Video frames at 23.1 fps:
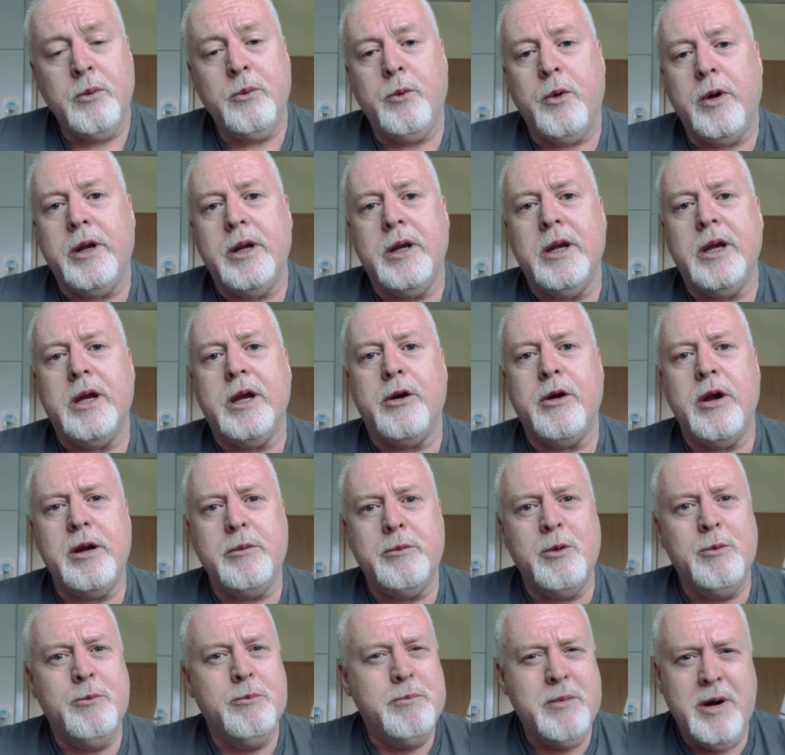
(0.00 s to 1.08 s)
an
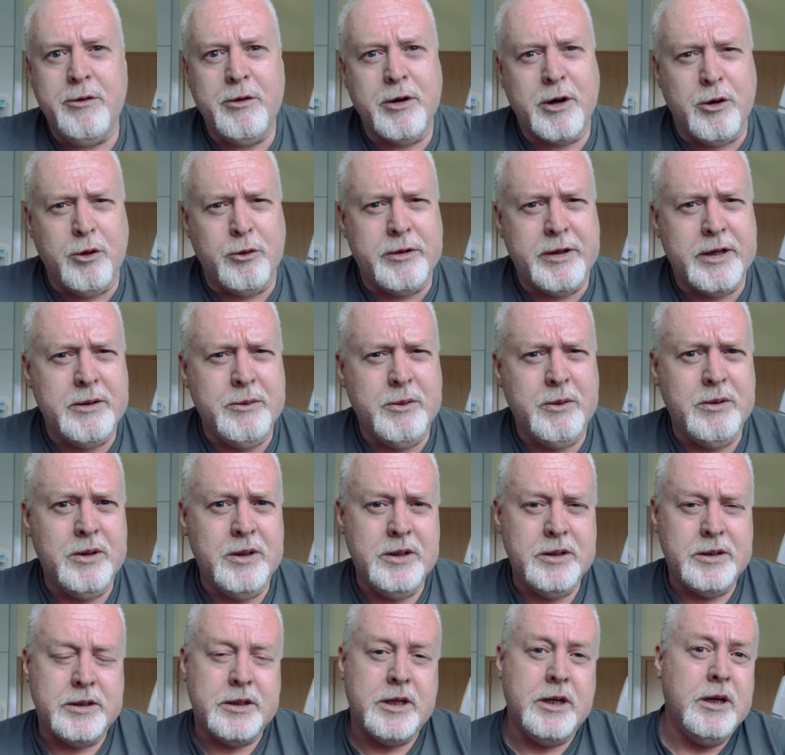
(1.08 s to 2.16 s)
incredible miracle that
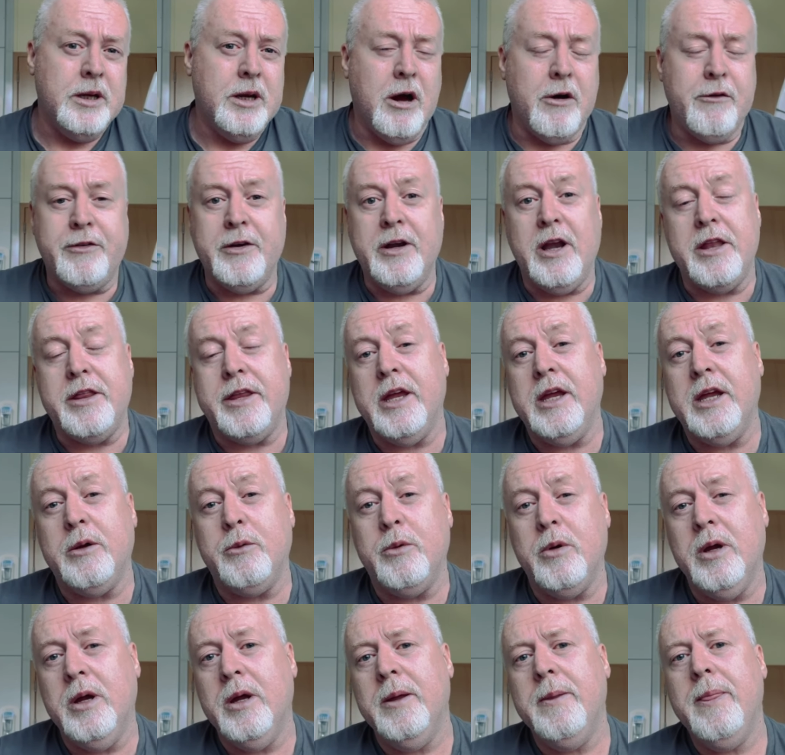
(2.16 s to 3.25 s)
often I think
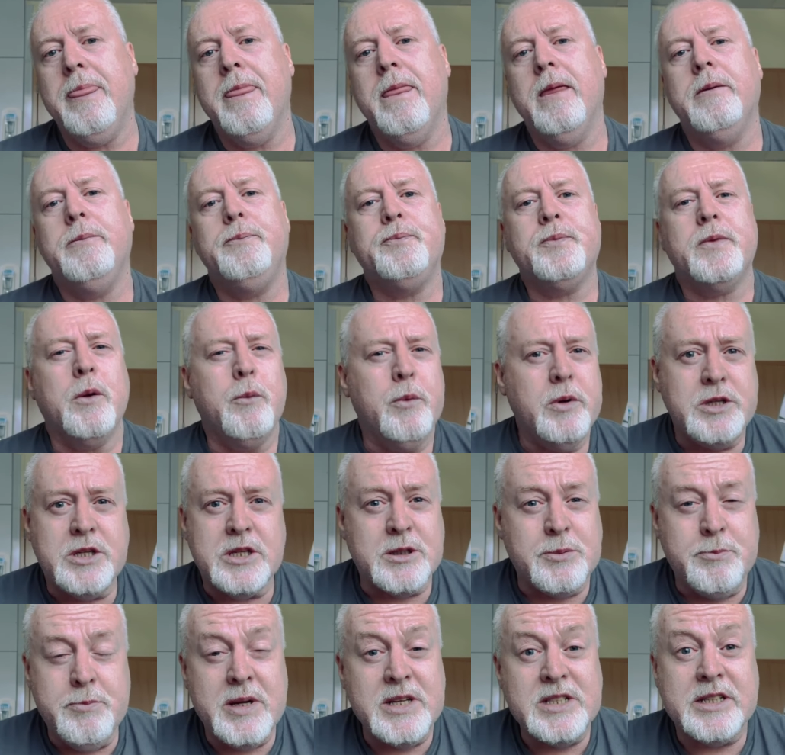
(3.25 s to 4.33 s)
we
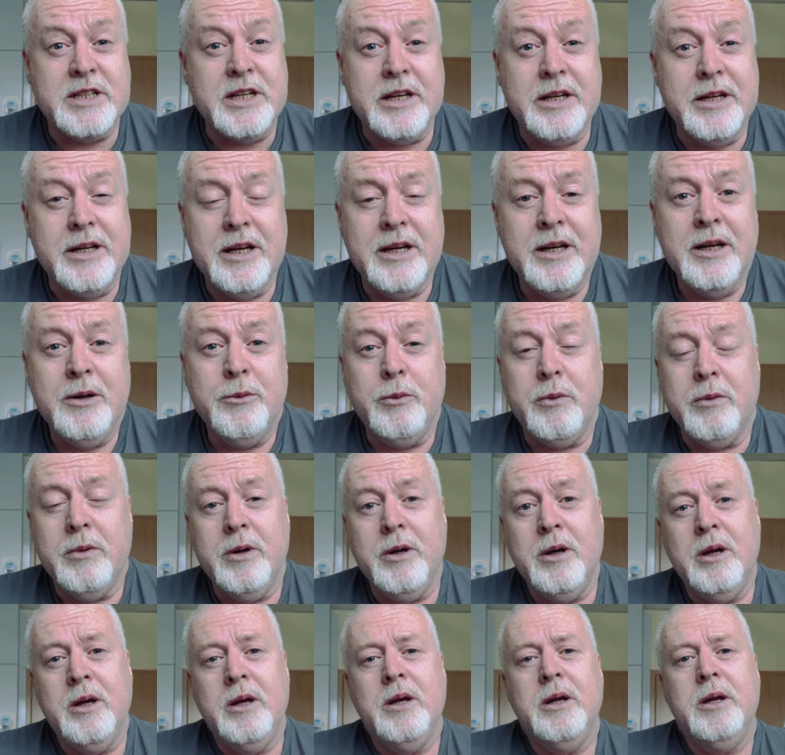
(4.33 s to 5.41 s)
just miss it.
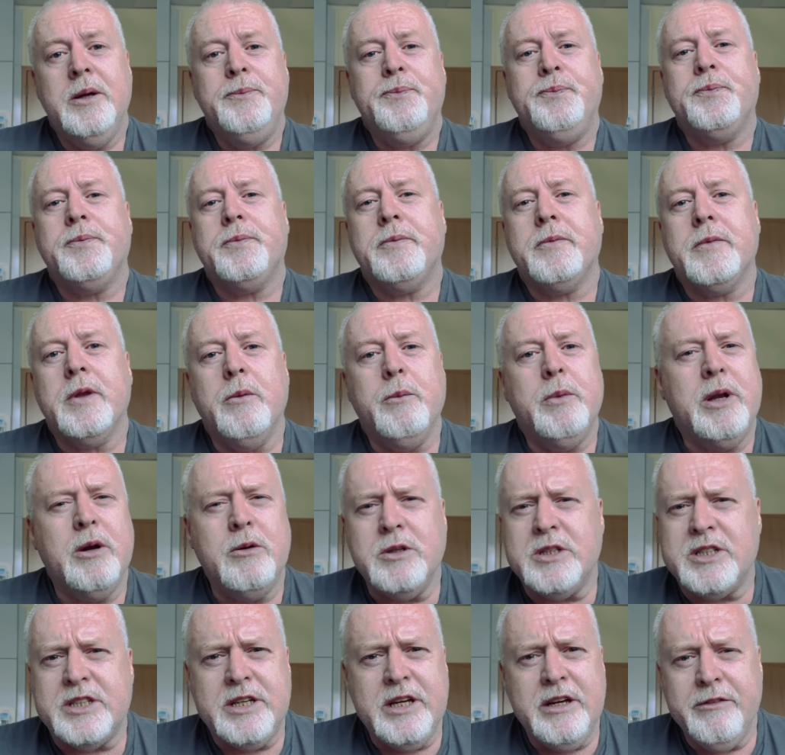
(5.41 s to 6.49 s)
We
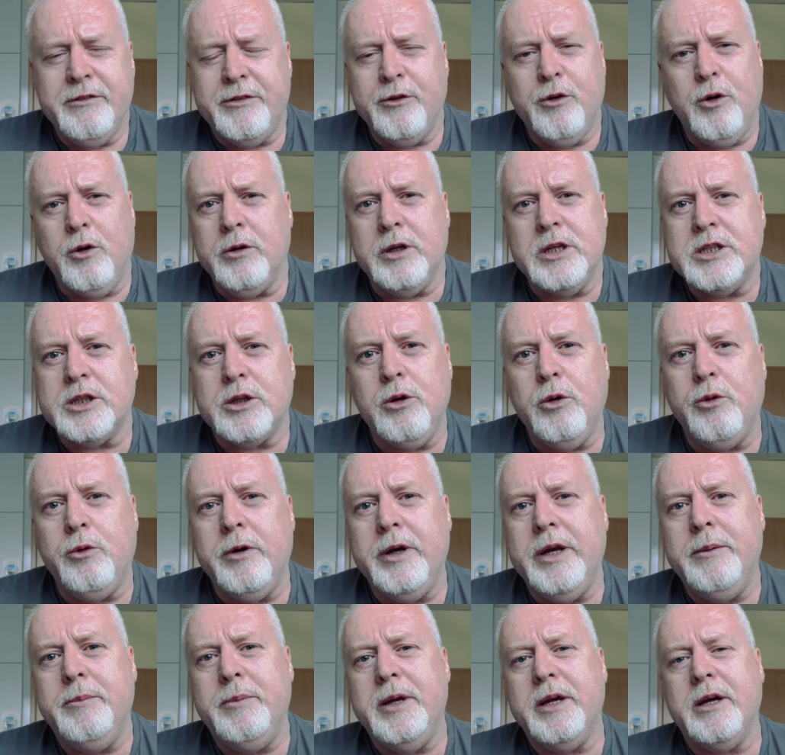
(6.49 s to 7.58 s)
don't see it for all its
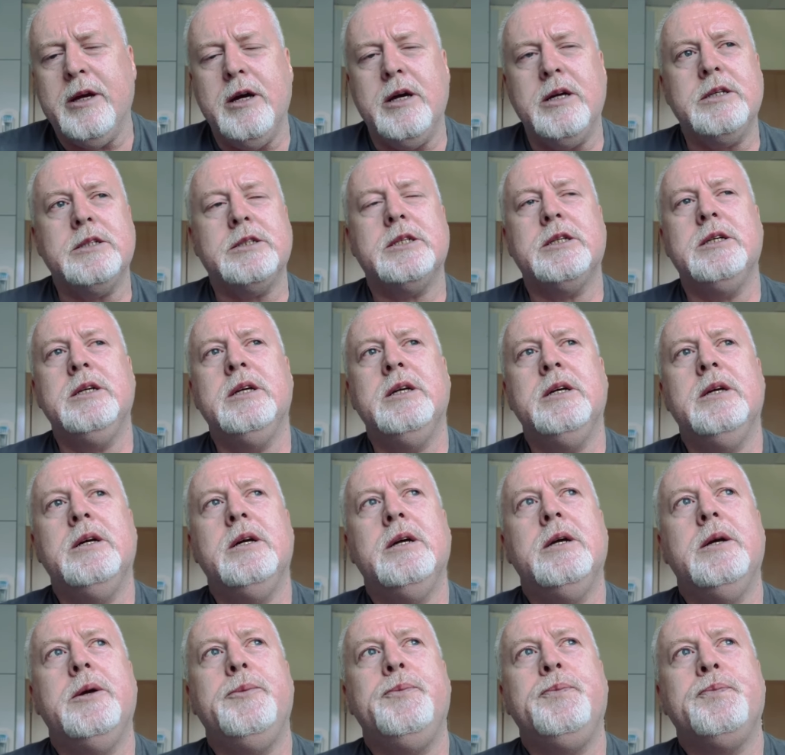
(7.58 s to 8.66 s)
glory because
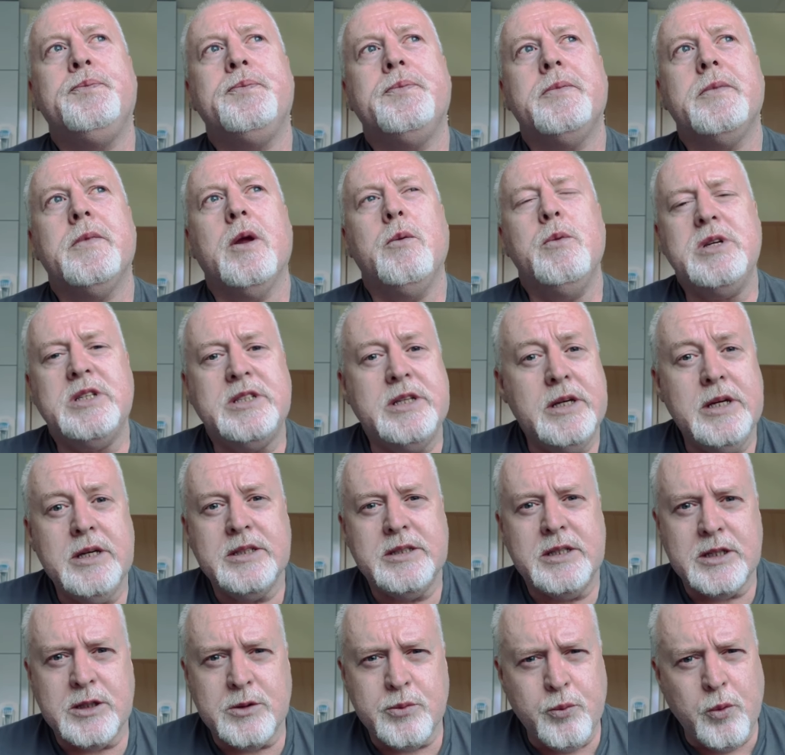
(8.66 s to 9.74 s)
we see it as
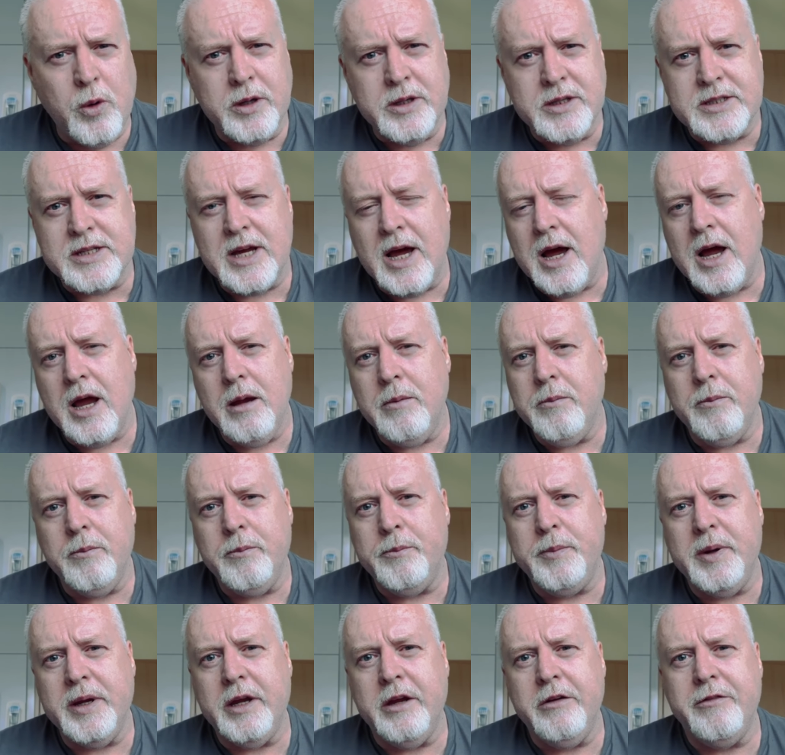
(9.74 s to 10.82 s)
this one time
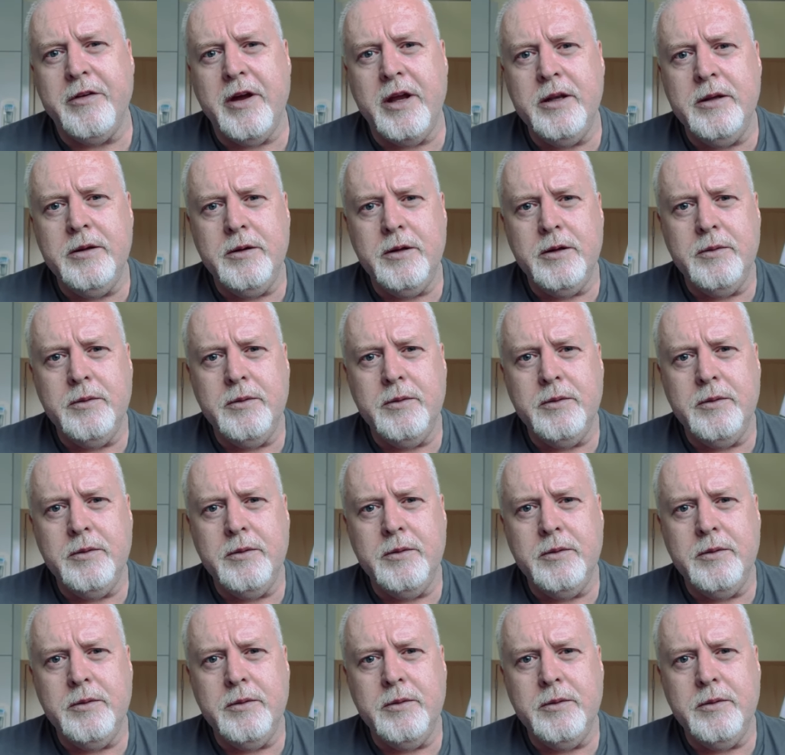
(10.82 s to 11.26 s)
big event.